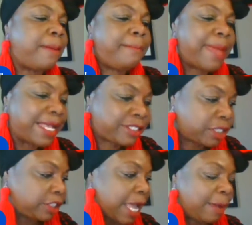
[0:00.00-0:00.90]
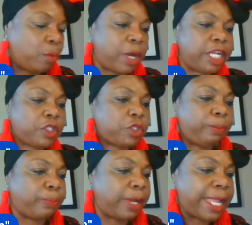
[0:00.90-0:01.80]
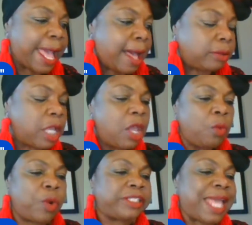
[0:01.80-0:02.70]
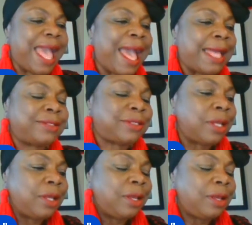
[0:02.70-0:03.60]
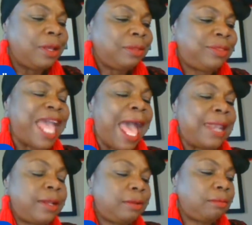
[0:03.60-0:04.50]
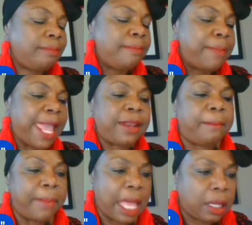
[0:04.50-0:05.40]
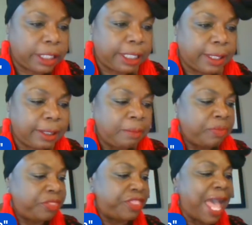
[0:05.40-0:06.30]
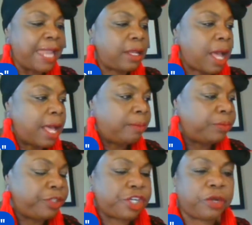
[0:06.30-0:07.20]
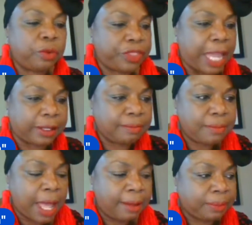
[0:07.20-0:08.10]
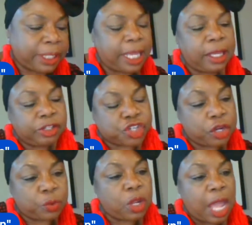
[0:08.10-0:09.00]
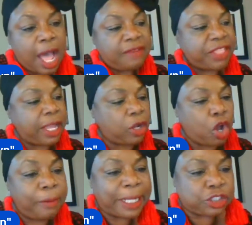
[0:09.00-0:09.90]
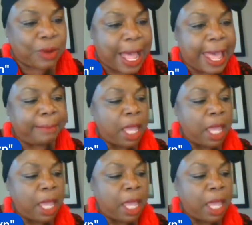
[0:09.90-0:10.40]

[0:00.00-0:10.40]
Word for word: message I wanted to bring out was as that man of melanin, that uh, general, that uh, king general of the Agobe tribe,